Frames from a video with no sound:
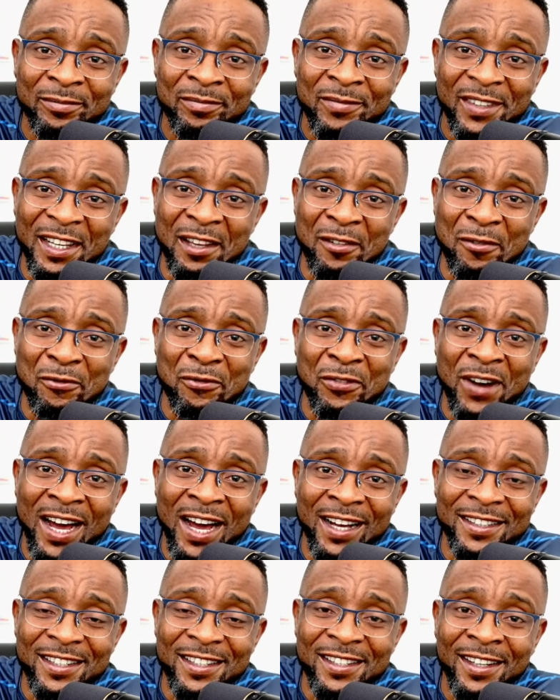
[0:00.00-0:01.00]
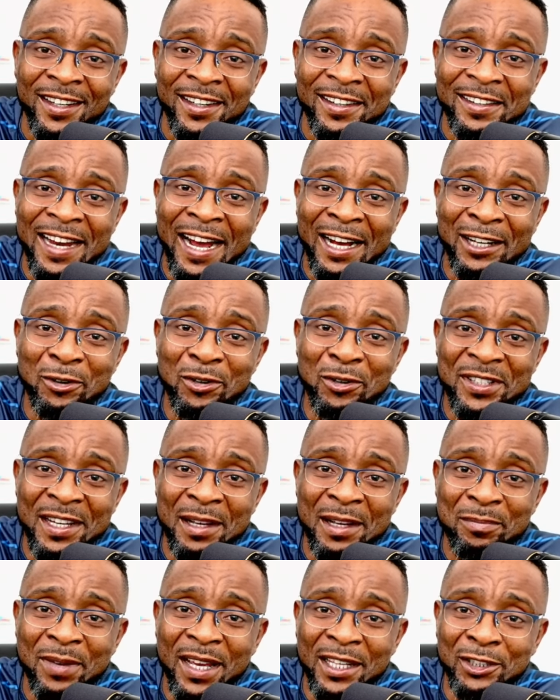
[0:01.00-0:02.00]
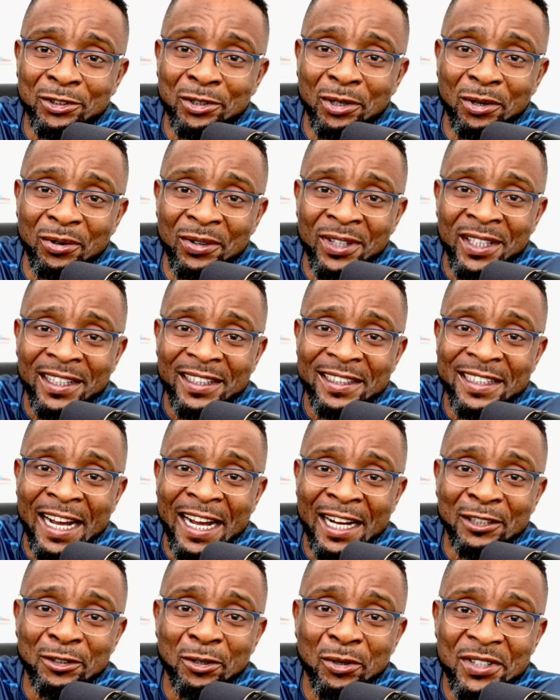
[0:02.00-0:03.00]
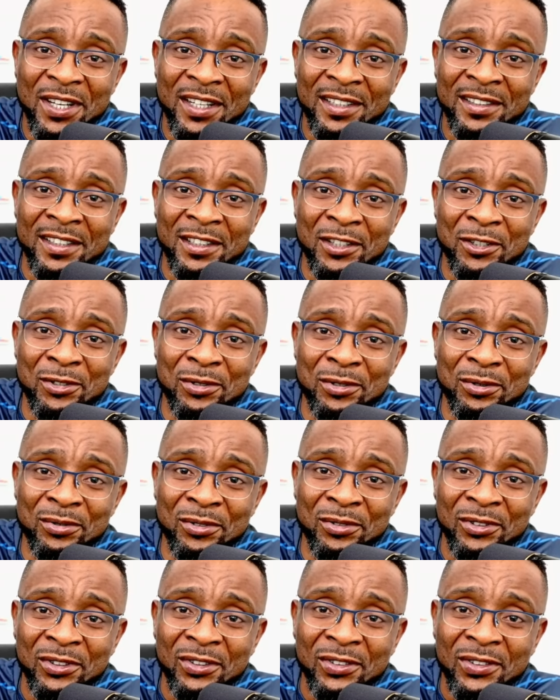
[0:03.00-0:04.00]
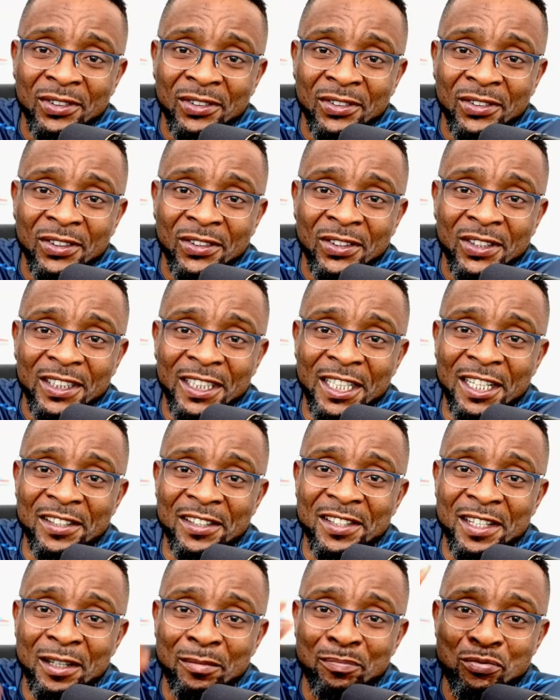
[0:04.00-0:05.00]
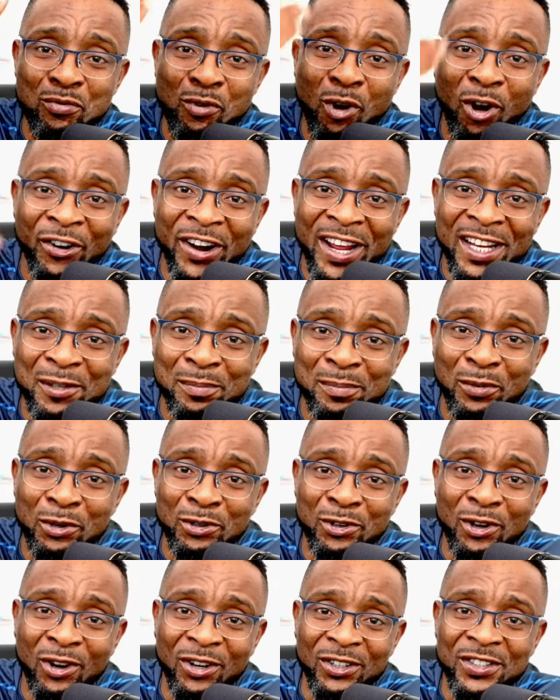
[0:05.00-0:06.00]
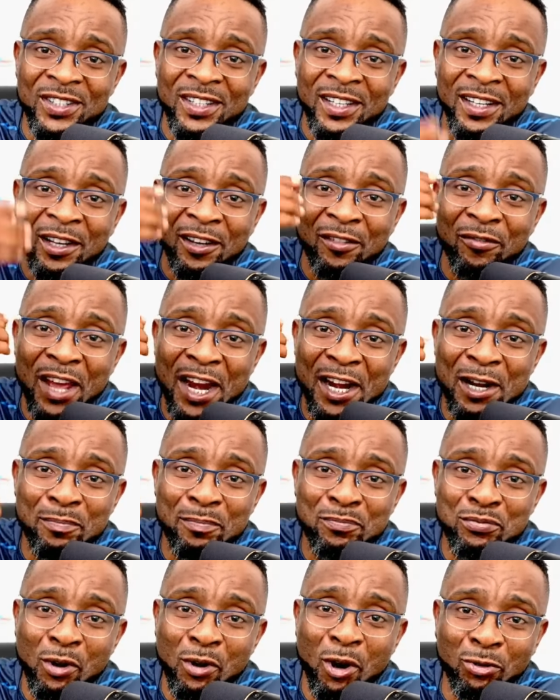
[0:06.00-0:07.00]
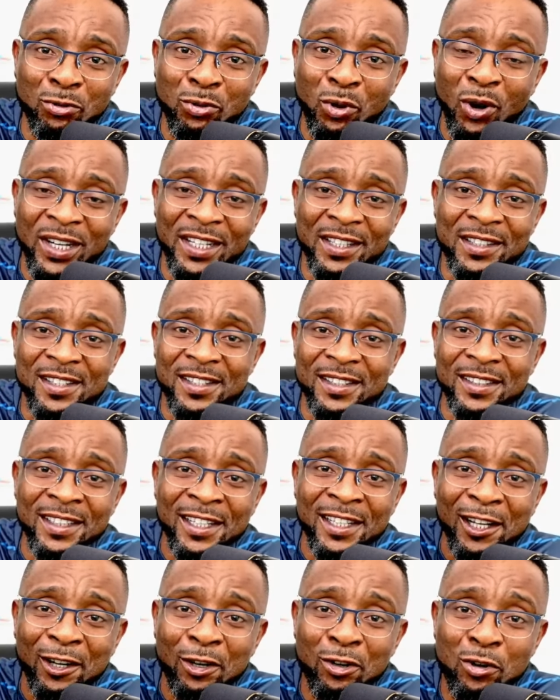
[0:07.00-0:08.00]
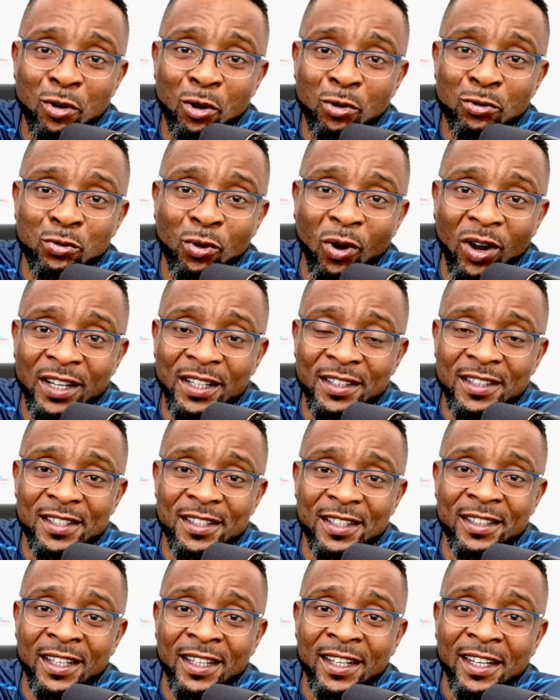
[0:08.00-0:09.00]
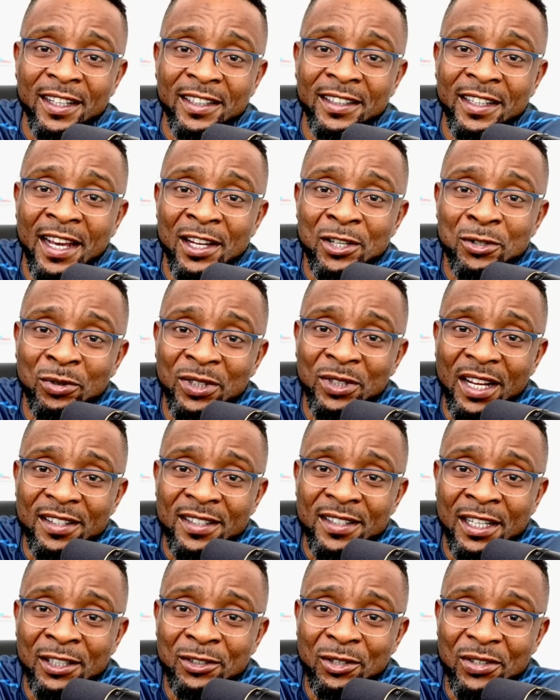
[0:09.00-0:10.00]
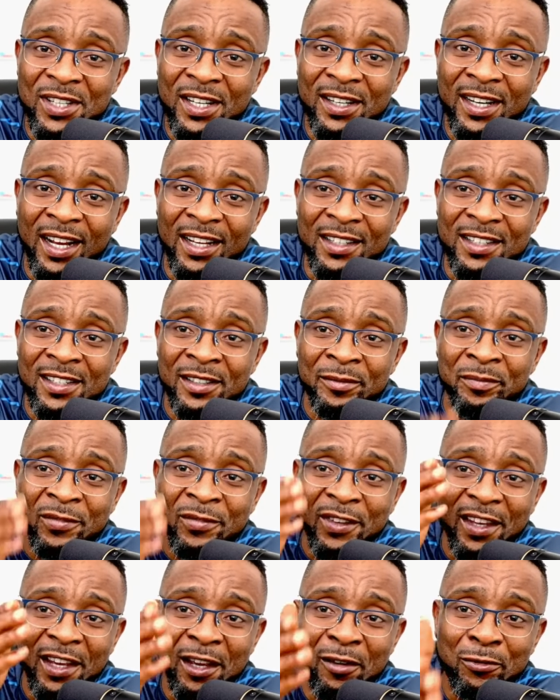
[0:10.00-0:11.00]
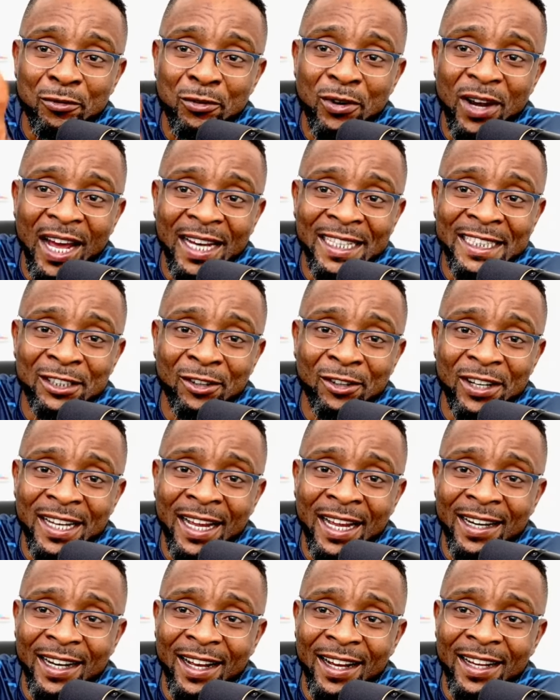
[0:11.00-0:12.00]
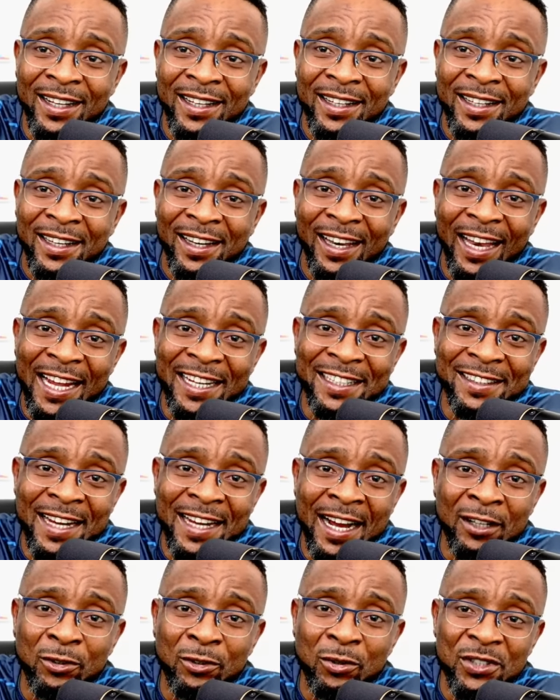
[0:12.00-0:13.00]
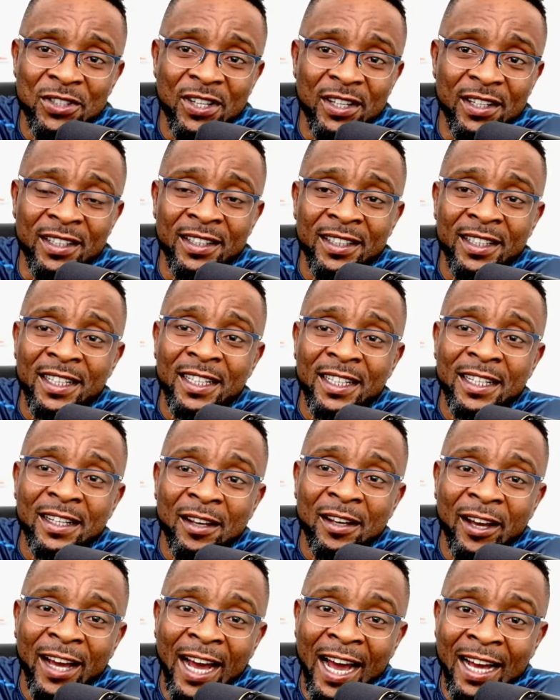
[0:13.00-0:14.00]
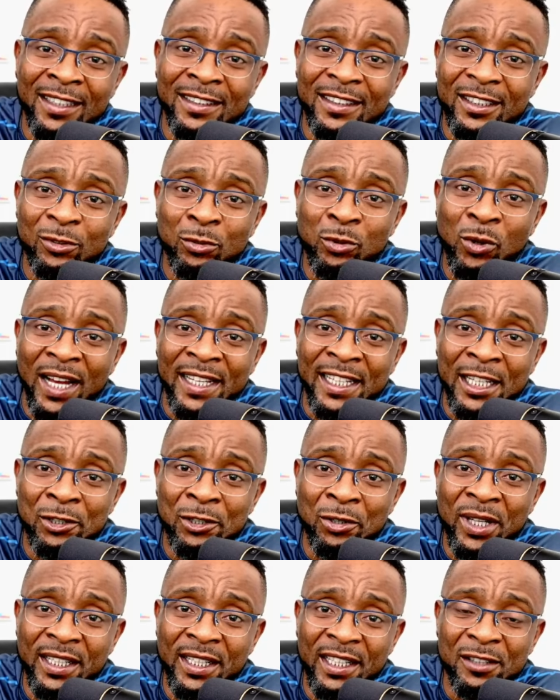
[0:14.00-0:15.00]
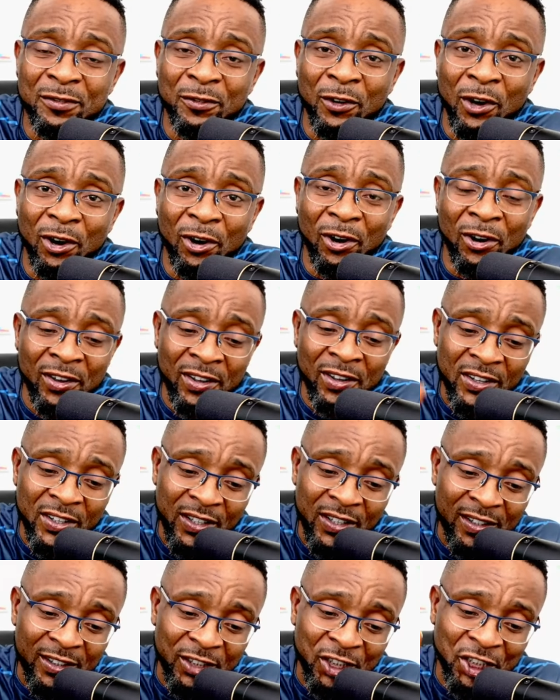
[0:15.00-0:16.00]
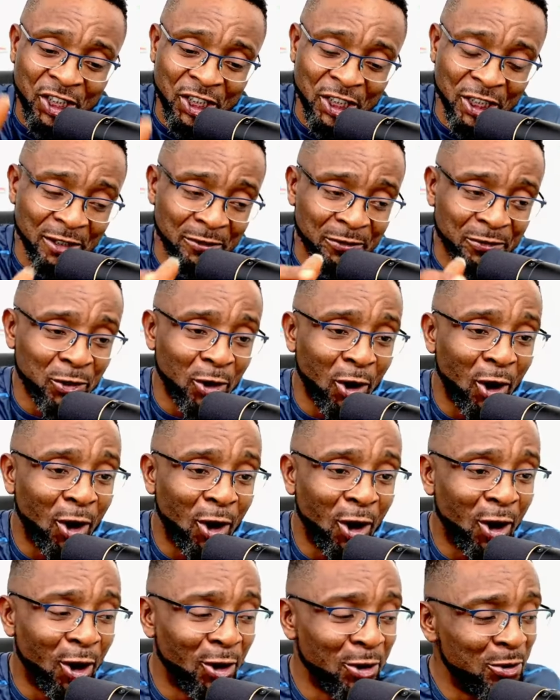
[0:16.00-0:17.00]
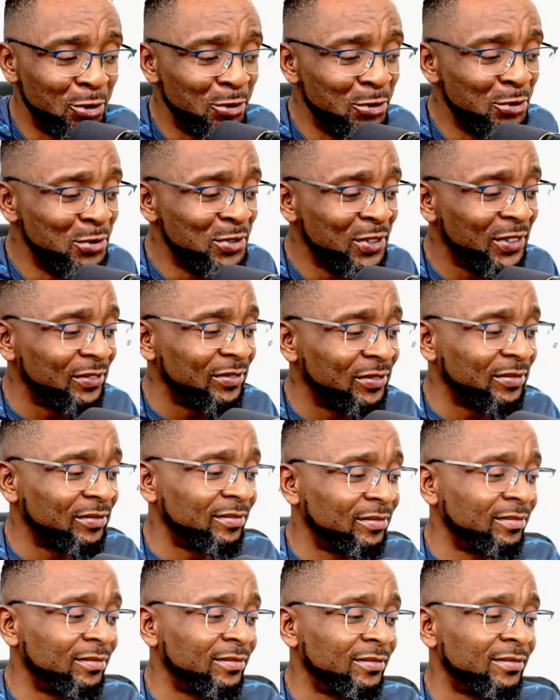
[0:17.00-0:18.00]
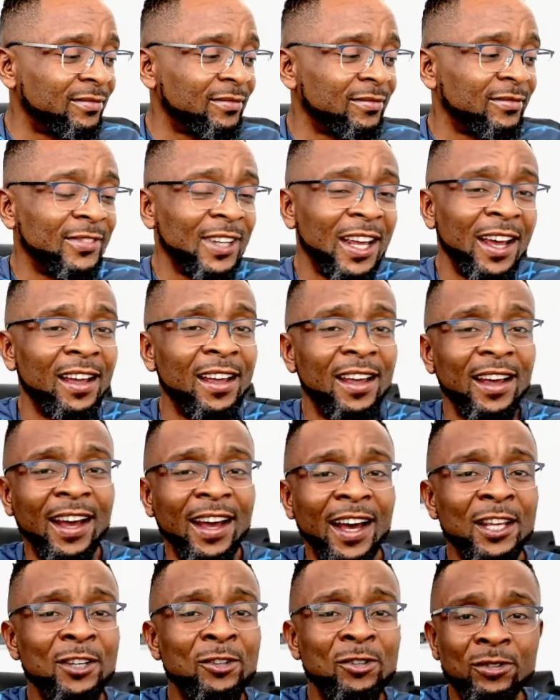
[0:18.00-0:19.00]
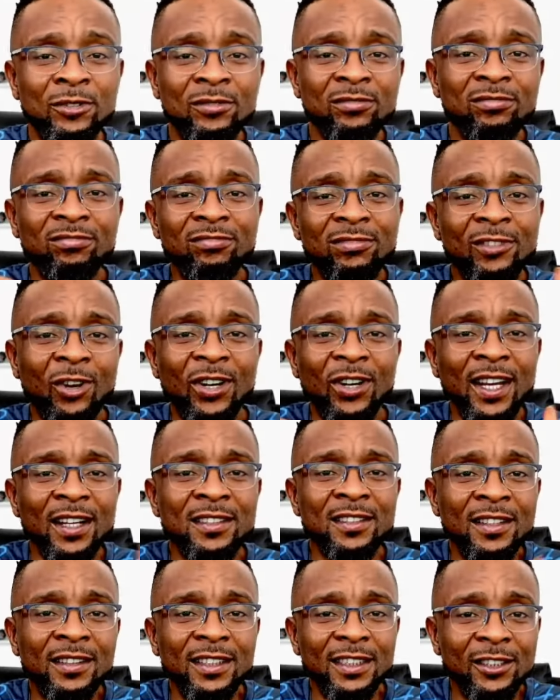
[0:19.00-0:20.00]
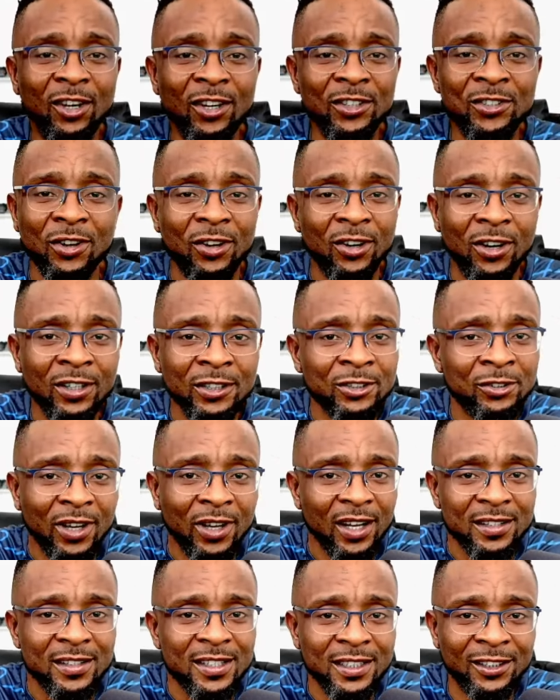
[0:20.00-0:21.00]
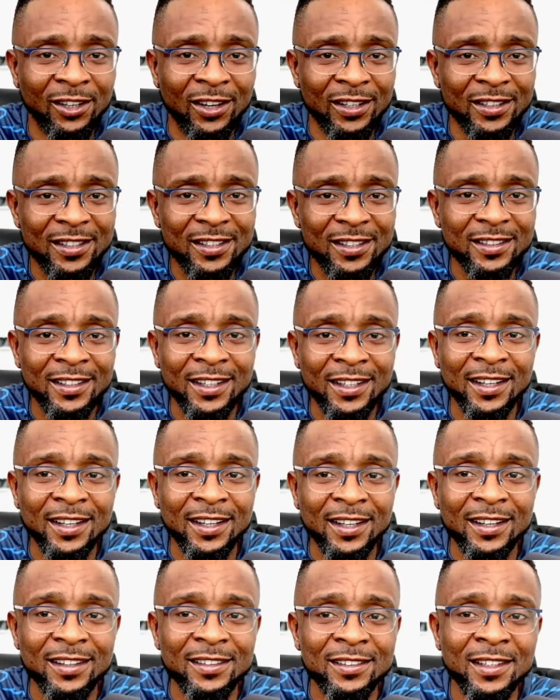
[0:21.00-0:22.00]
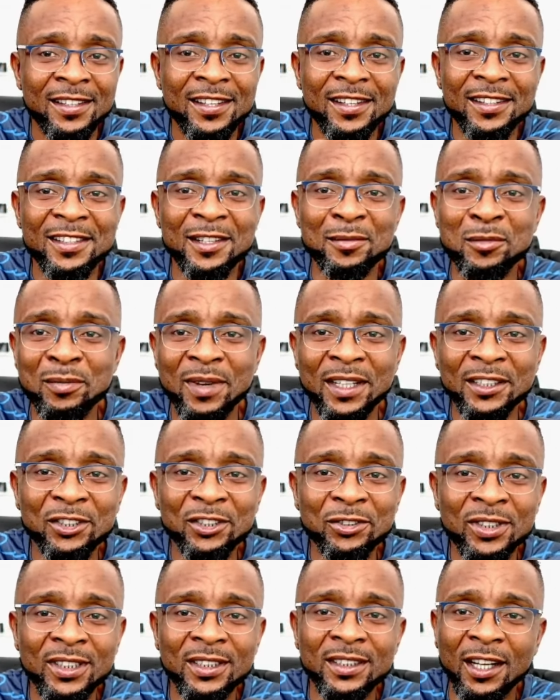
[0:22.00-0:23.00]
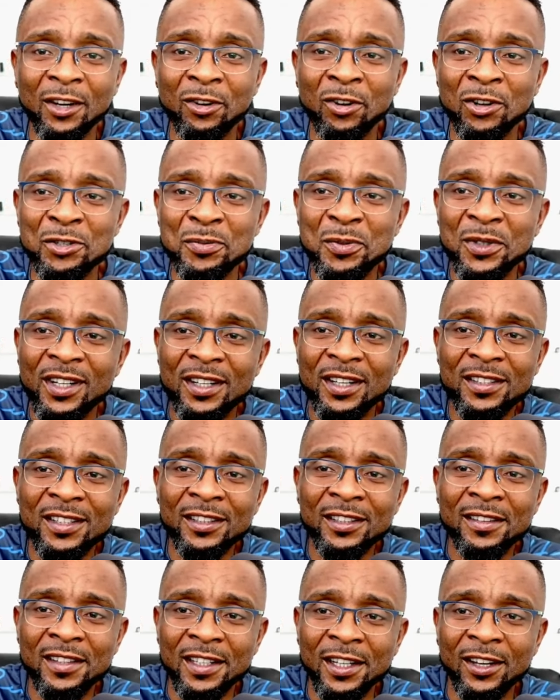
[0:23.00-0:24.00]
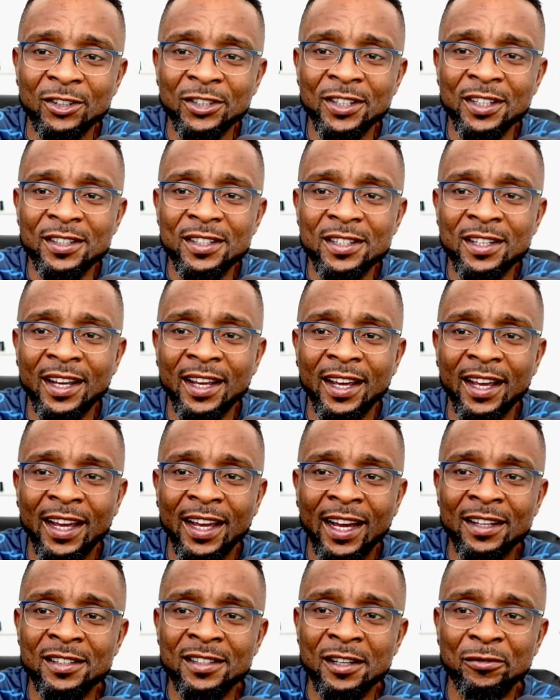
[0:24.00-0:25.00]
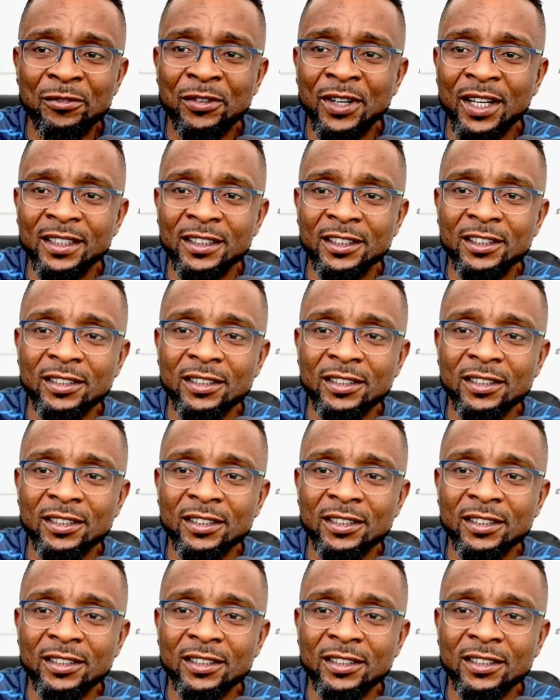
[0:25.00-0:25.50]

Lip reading: In fact, Dangote petrol, Dangote diesel is the poorest product, very poor quality, low quality. Guess who they sent to say that? A Fulani northerner like Dangote. And who are they doing it for? Chief Kolu. Are you connecting the dot or you are still not? This is the moment you need a conspiracy theorist as a friend.